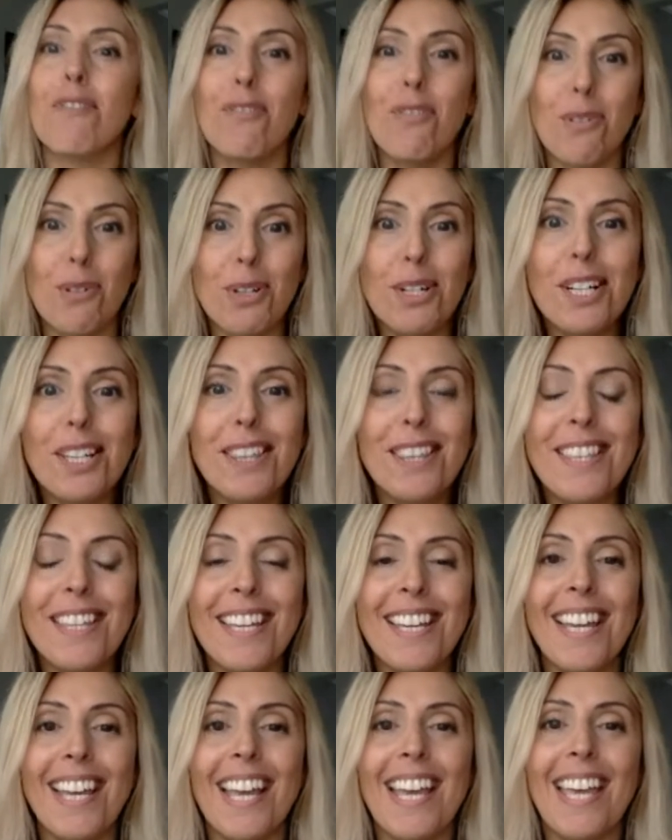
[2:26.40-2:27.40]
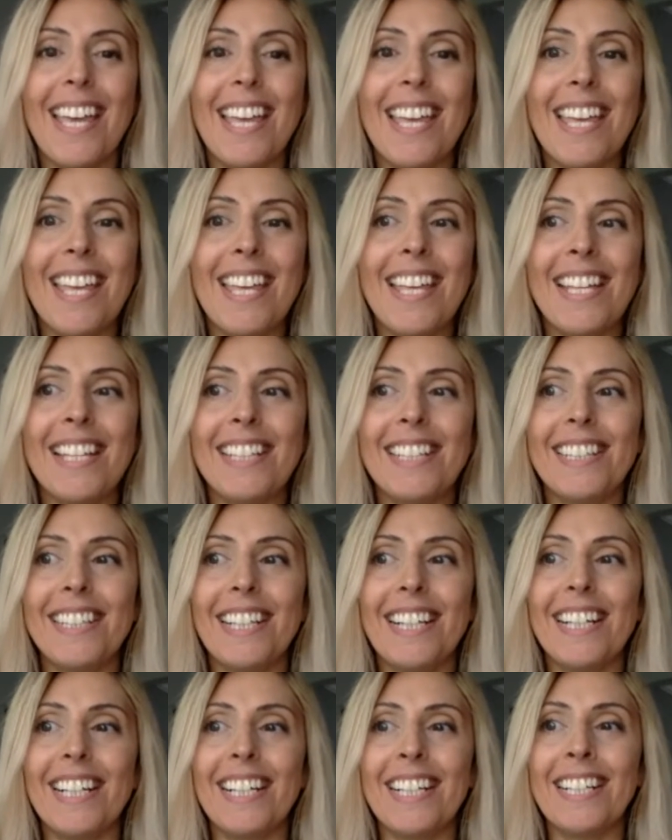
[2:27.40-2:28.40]
fourth. And
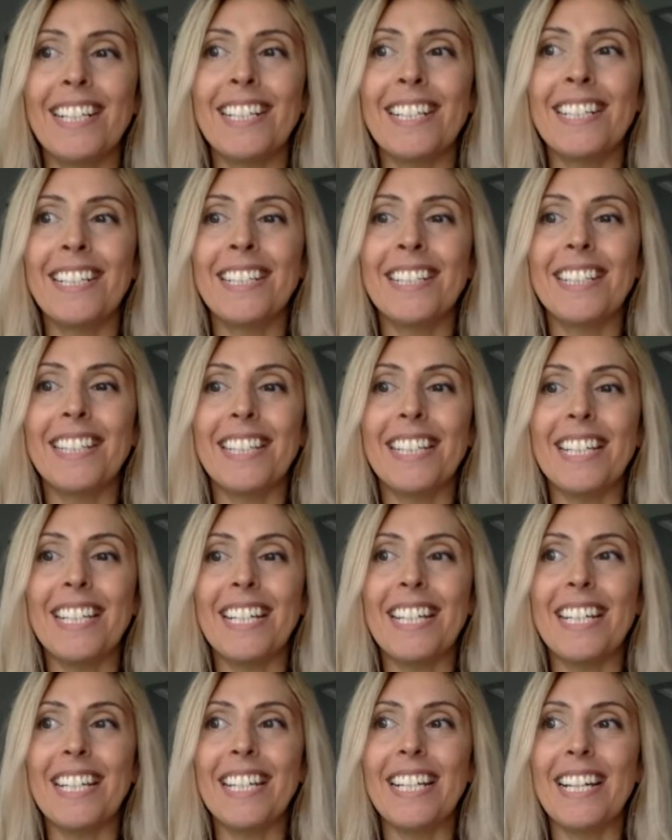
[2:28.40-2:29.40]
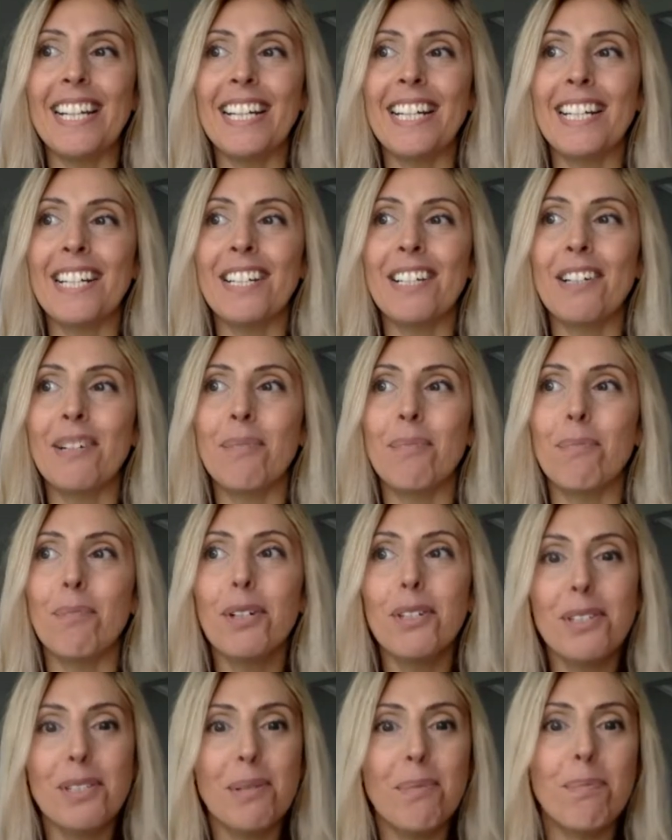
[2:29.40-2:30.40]
the
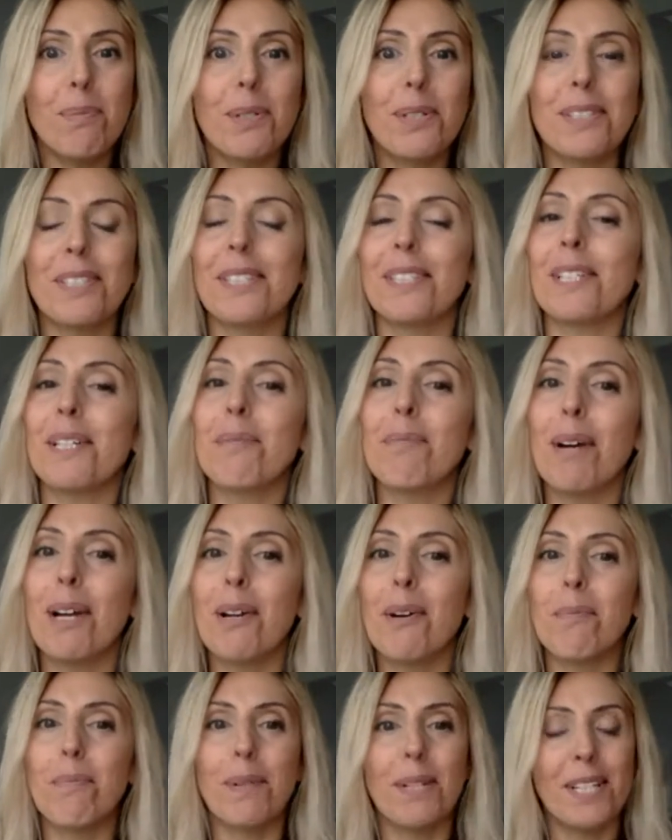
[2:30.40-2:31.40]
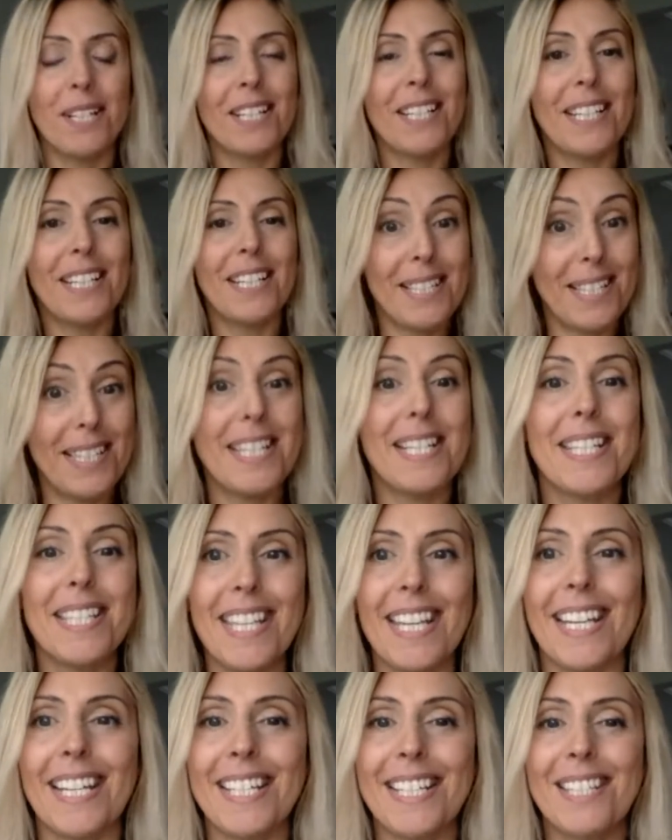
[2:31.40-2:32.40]
most important, in my opinion, is the
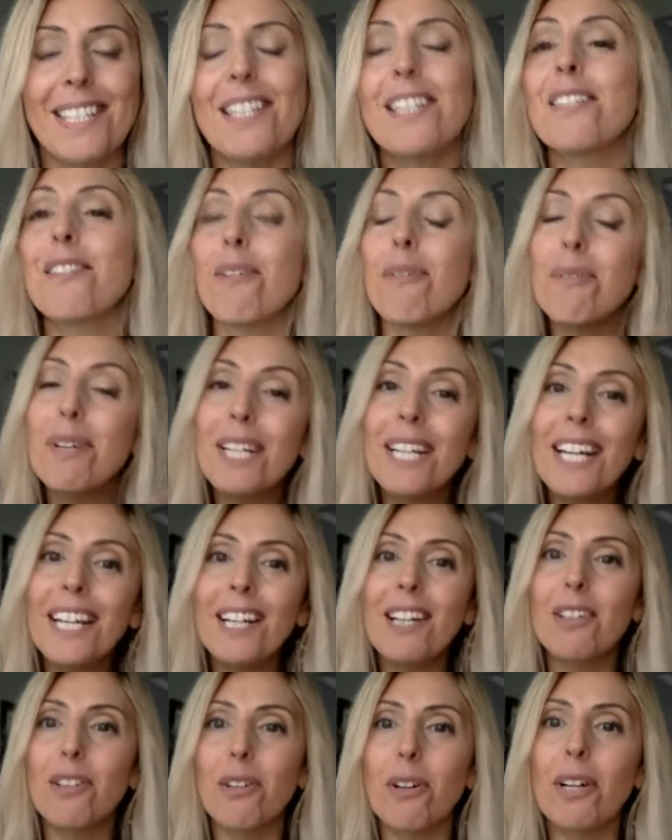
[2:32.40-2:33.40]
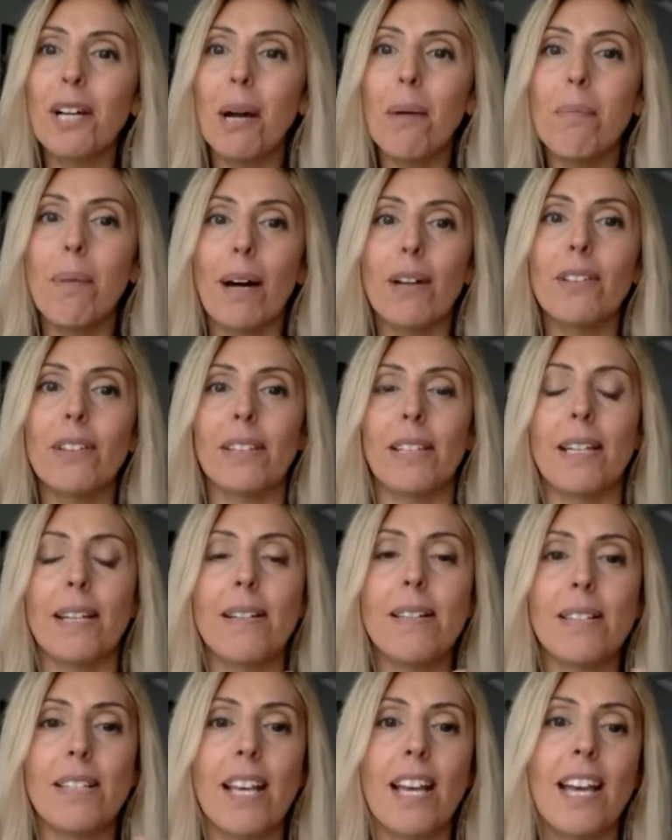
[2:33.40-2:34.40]
sixth. So we're gonna talk about
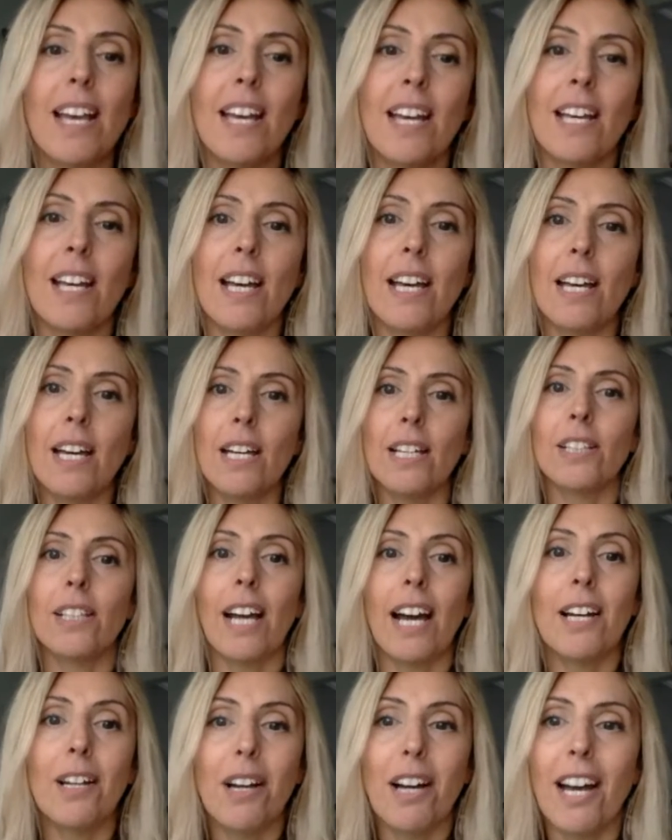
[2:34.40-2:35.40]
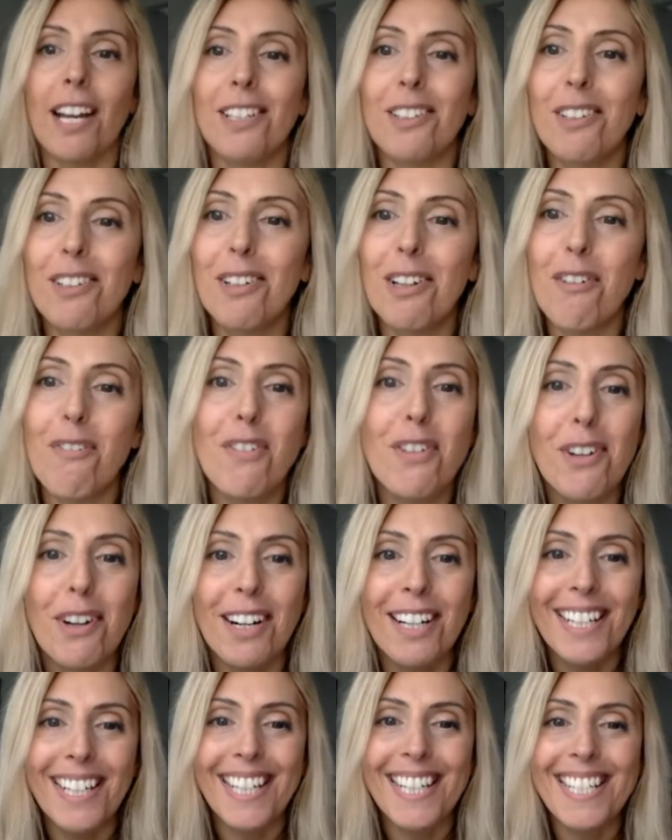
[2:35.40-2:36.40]
this. I don't know if you
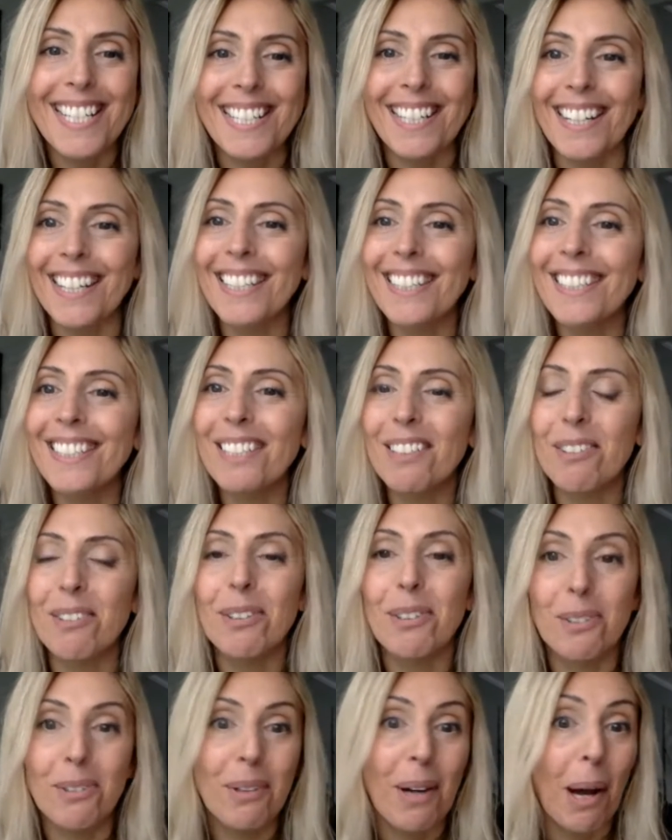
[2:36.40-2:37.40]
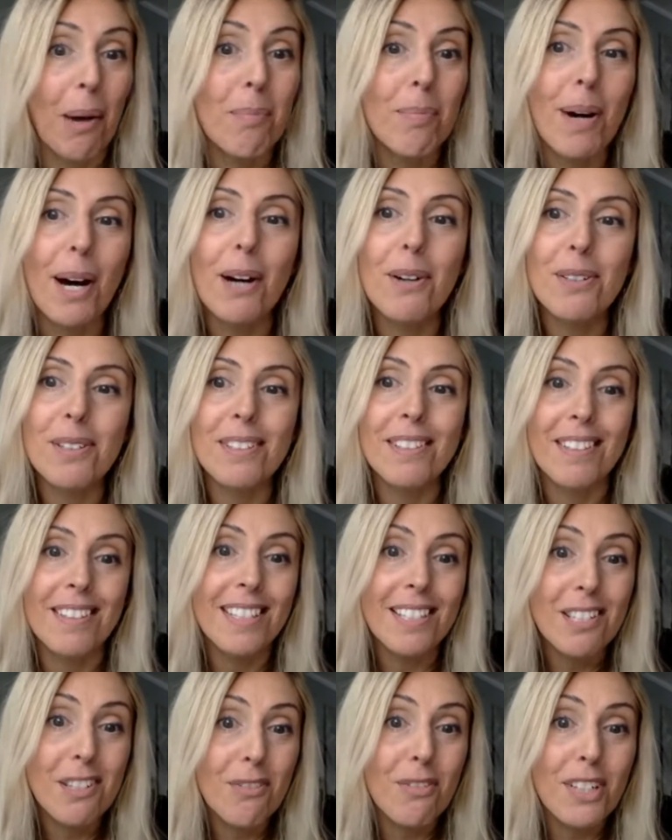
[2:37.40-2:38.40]
are excited to know about
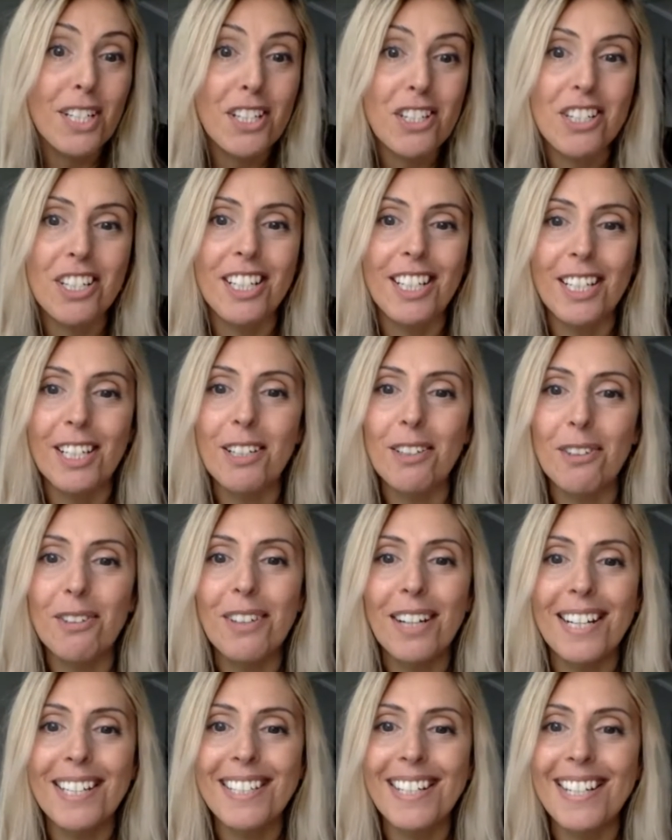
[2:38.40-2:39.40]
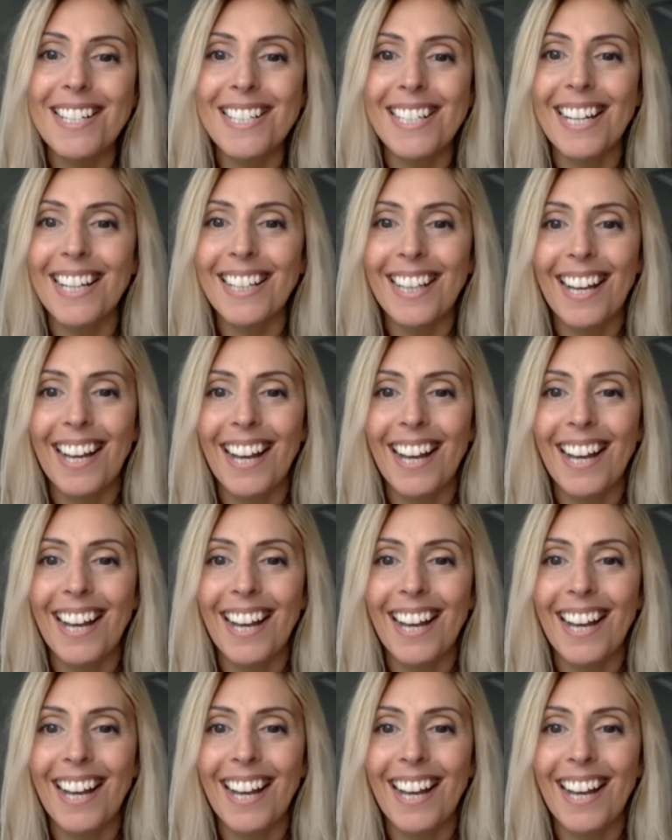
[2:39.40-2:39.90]
this feature in you. As I said,